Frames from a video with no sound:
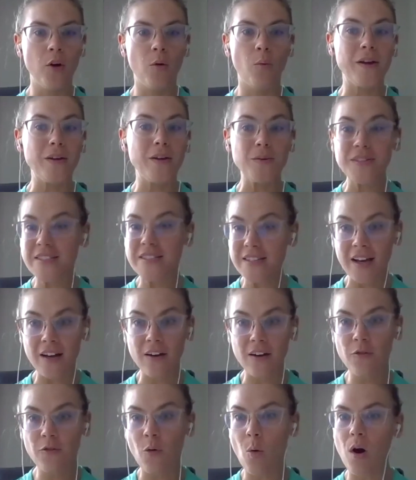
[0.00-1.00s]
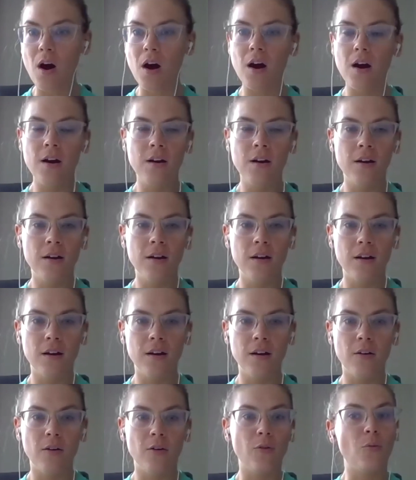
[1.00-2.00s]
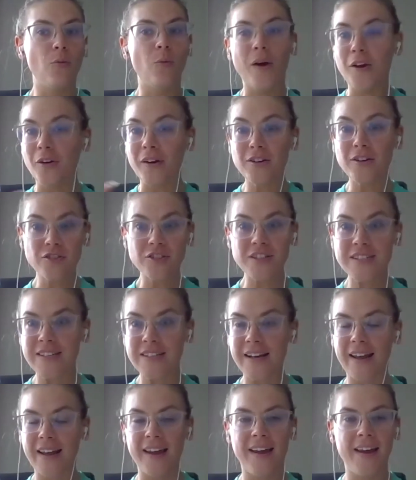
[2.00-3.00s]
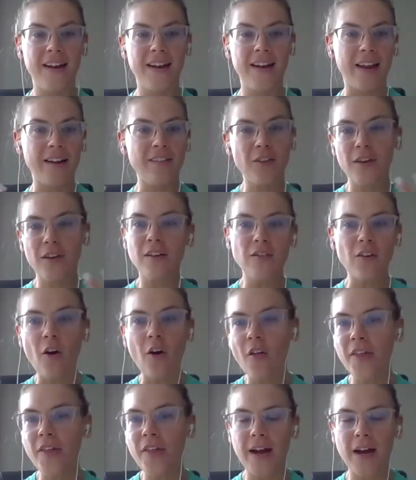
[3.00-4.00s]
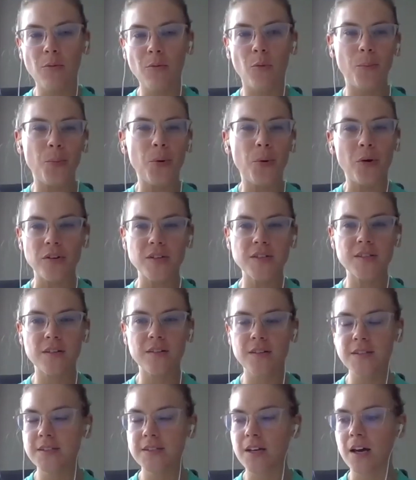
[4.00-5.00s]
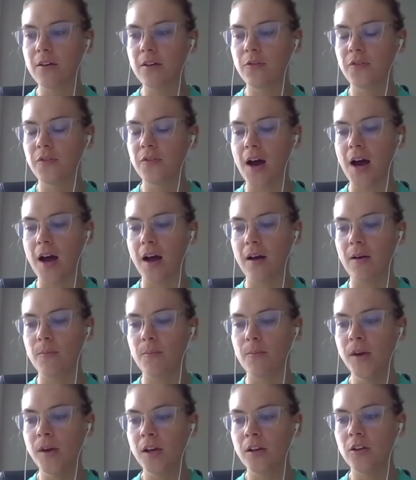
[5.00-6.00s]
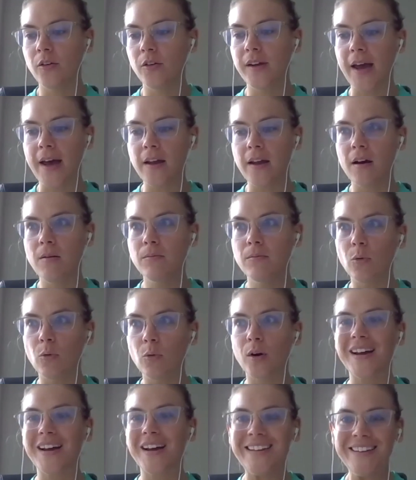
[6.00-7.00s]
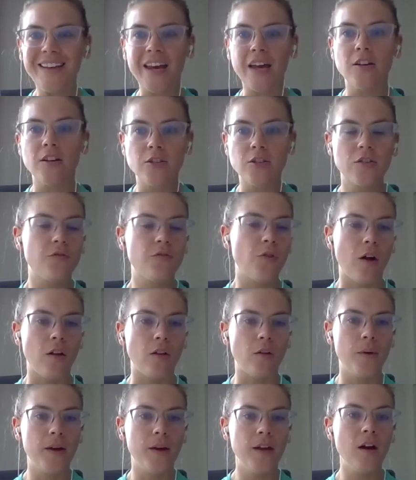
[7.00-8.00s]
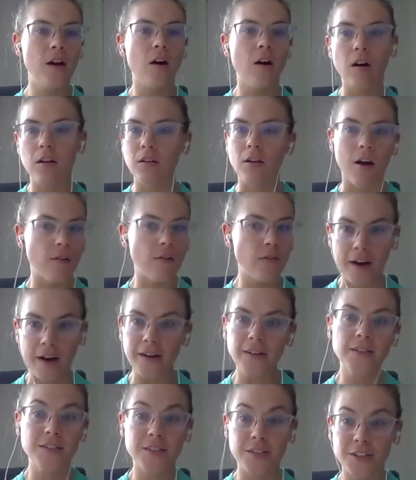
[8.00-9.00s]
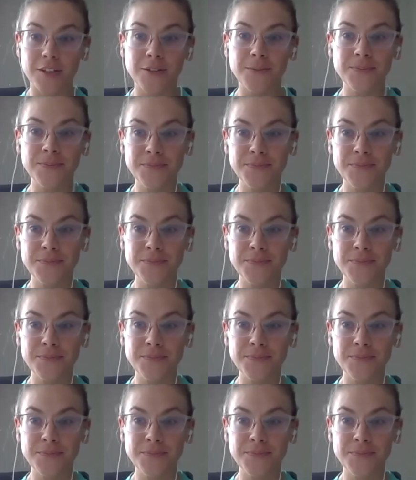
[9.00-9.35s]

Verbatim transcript: what you stand for, what you're interested in, like all that kind of more personal stuff, um, you'll get a more engaged following a lot faster.